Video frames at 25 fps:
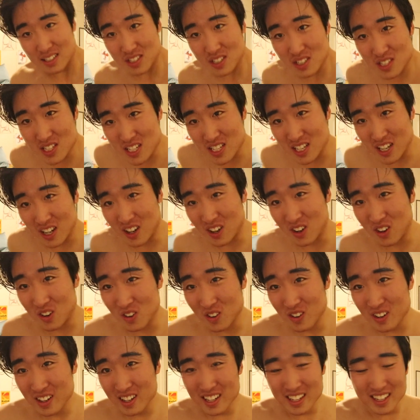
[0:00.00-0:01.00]
so,
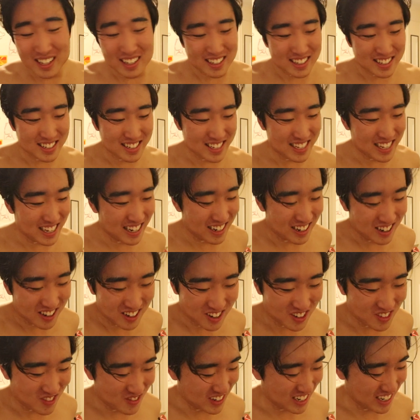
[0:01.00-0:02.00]

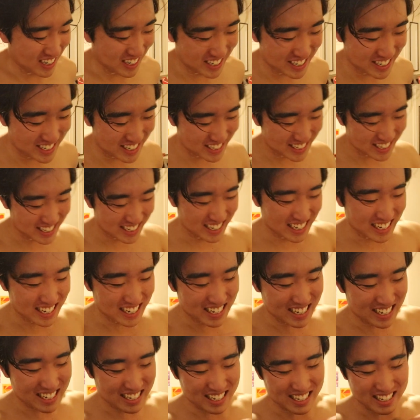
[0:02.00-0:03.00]
so much.
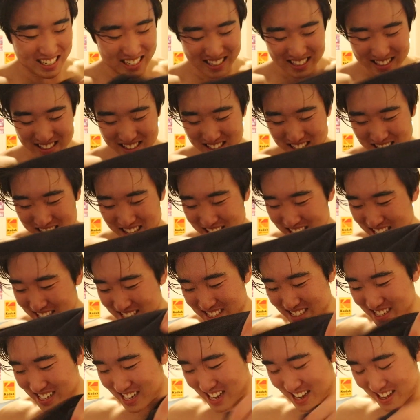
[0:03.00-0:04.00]
Nothing against
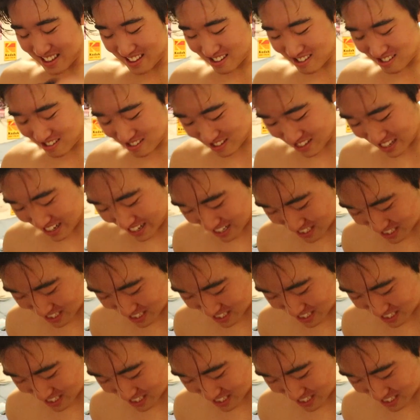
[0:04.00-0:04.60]
the guy though, like